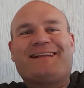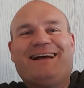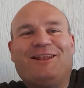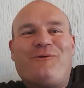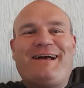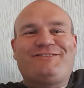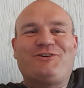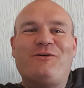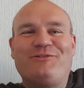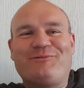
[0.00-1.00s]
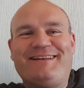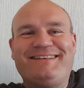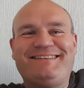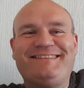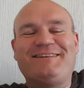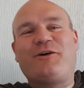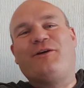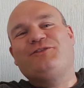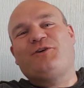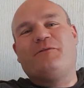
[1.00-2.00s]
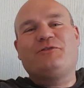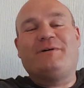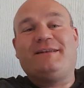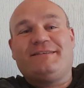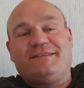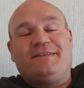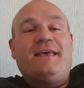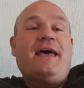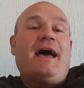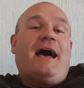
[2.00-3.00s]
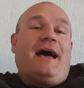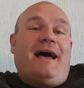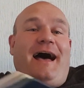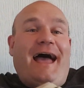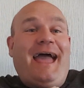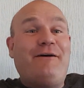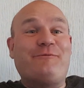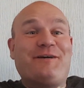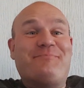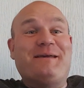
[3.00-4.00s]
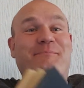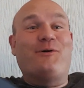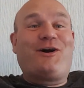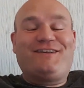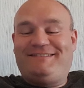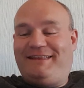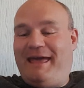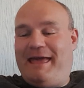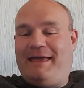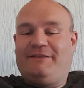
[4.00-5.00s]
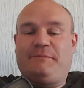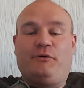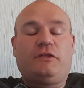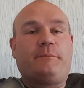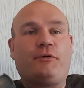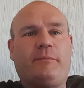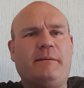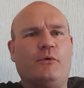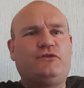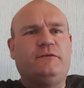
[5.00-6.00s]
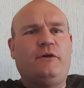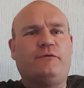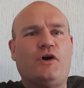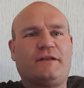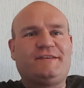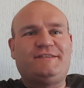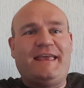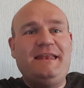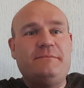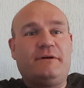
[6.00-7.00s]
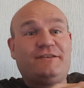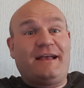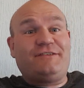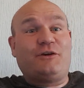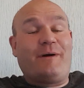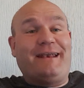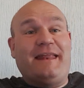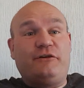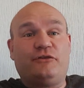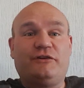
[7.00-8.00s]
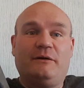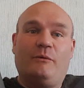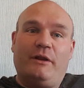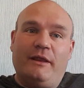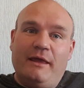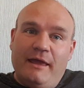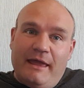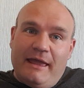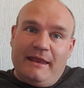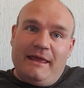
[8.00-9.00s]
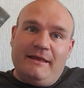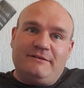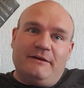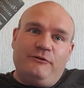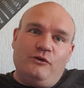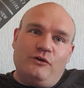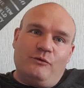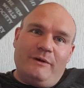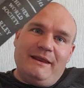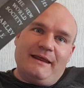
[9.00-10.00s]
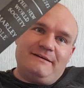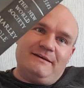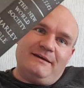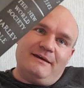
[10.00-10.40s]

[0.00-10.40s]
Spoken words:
Hello, ex-Jehovah's Witnesses and current Jehovah's Witnesses. I have with me a book today. It's a book that probably most of you have not seen, but it's actually quite an interesting one. It is, if you can read it.